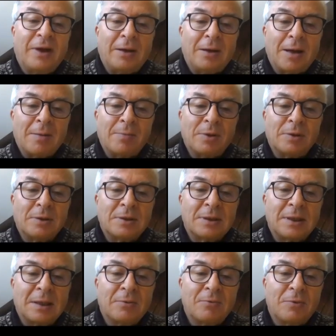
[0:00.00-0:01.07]
variables
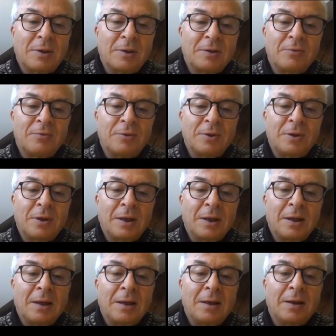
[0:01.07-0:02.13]
that would
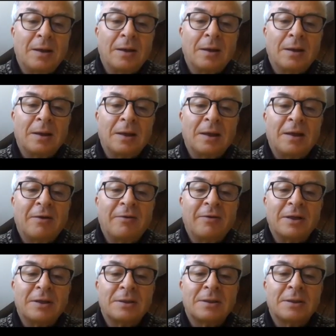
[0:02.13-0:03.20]
give
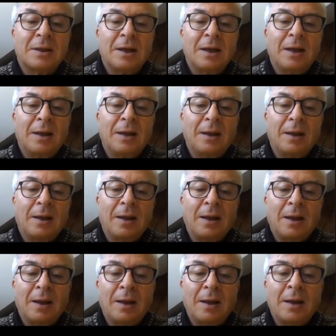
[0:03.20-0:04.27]
us
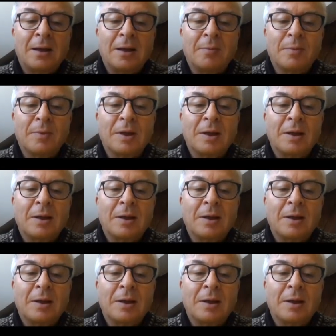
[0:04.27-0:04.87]
an